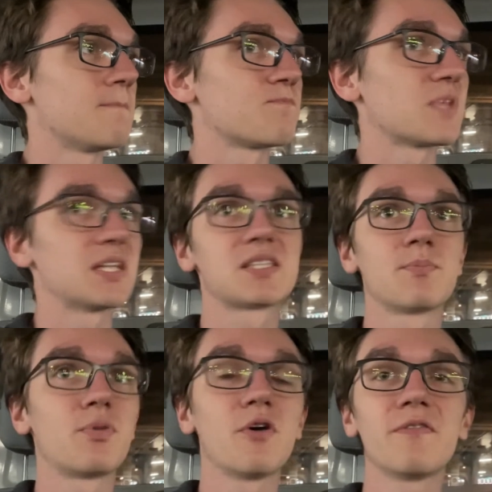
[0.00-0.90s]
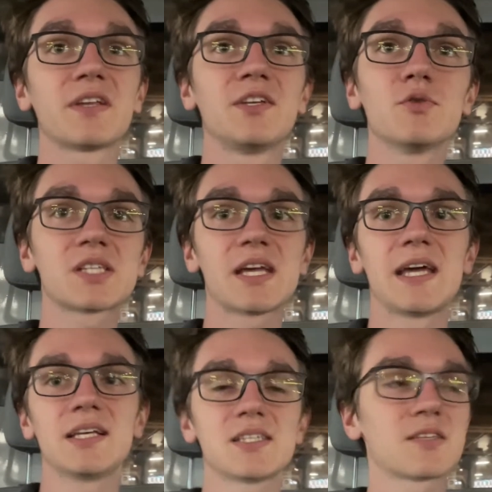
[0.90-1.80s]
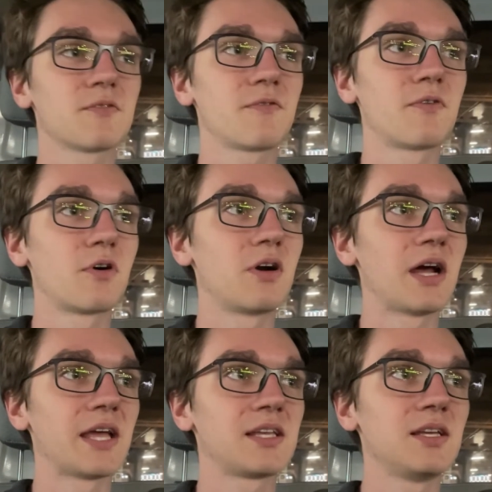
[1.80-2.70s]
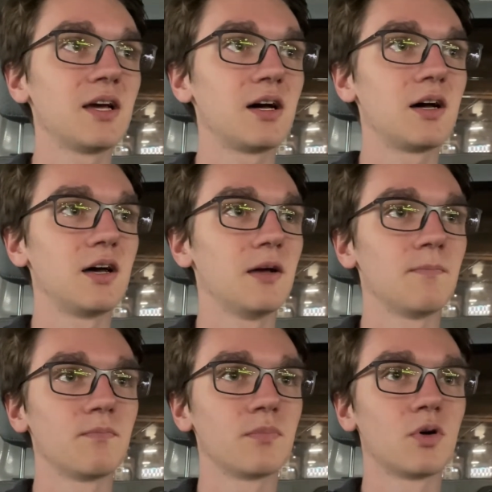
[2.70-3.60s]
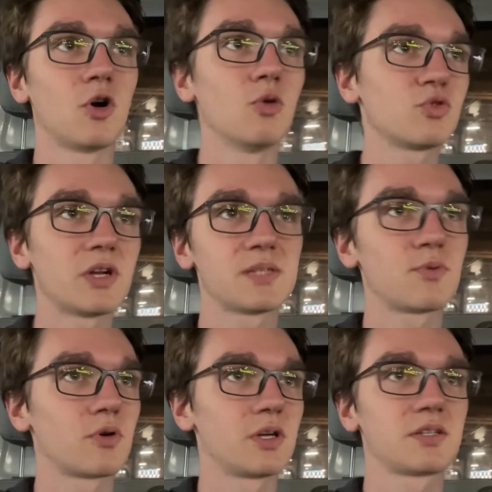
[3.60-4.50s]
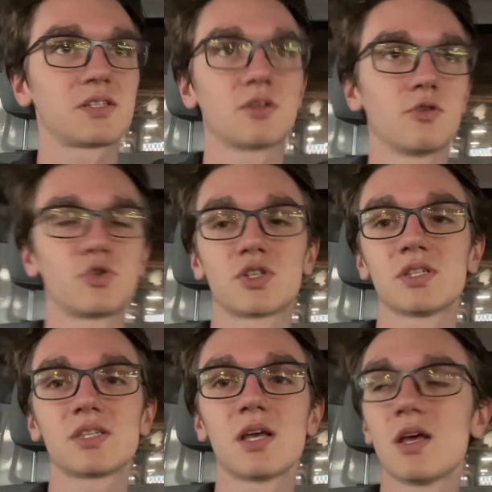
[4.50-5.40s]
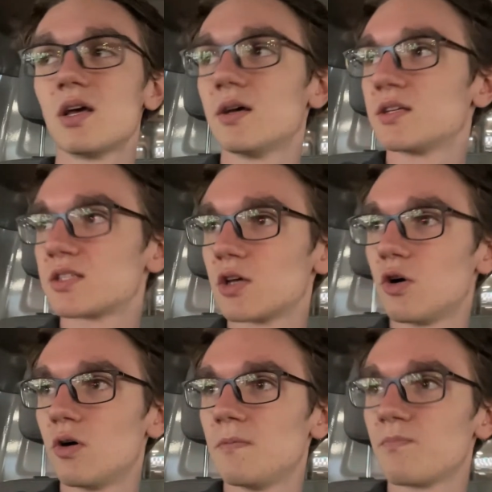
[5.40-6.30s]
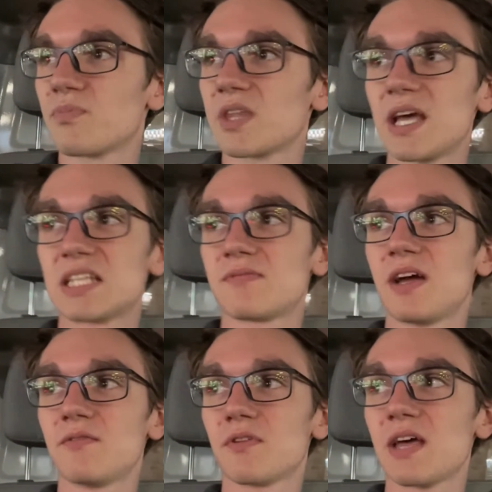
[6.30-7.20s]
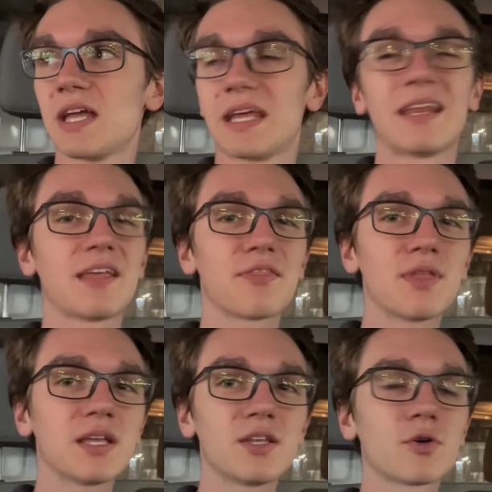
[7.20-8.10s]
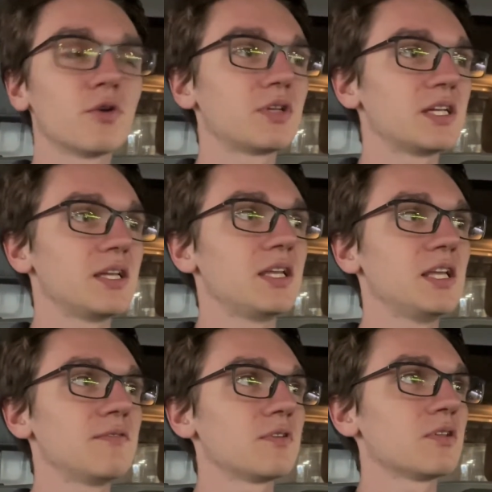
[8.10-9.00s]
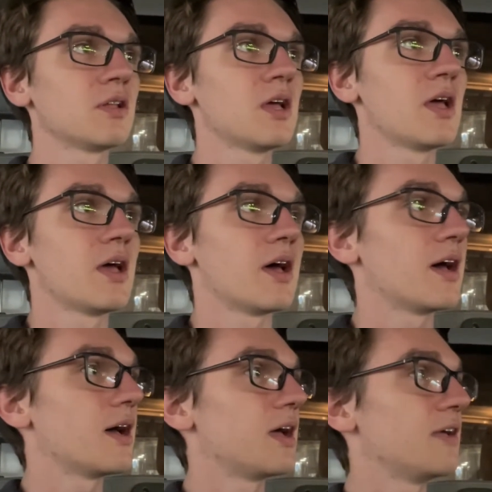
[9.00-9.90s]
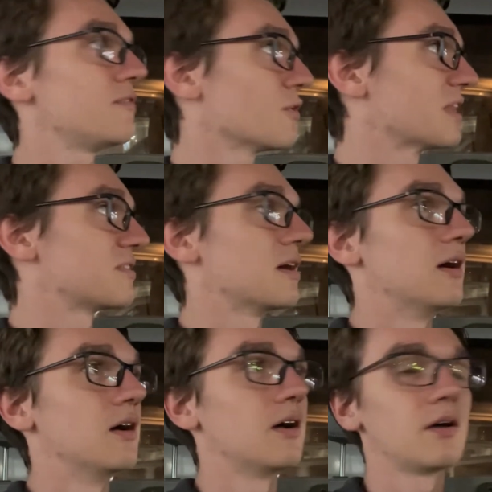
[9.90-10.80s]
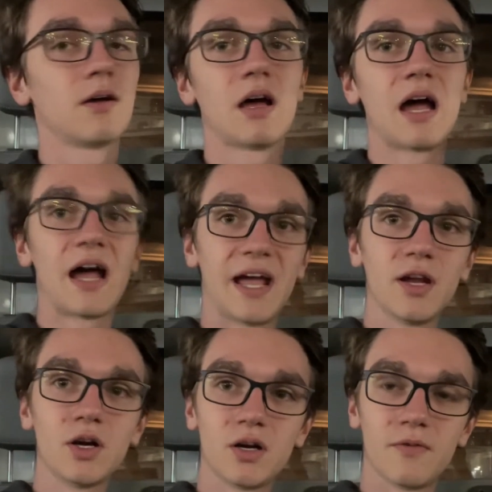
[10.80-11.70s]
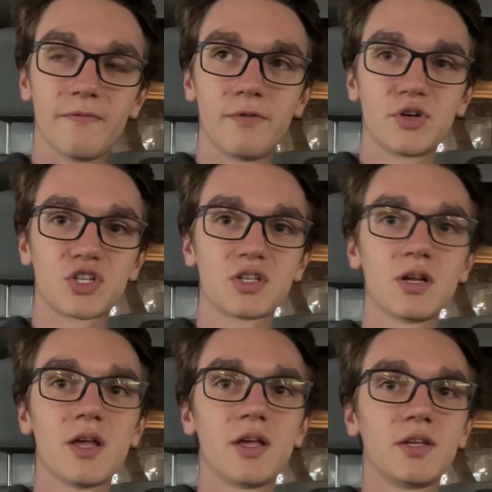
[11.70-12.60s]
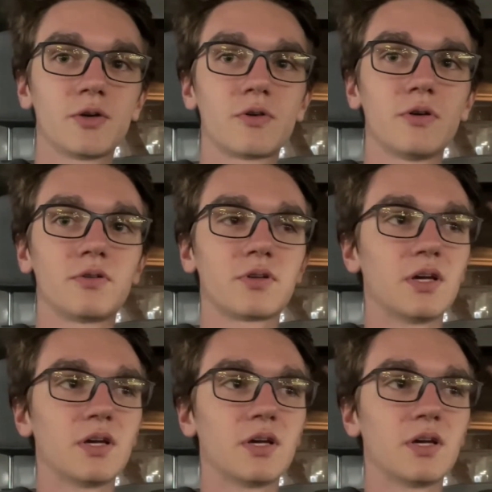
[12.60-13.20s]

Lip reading: It's a perfect use case for IKEA home transport solutions. So yeah, it's fine for that. And I think you could even, if you get the higher version, you could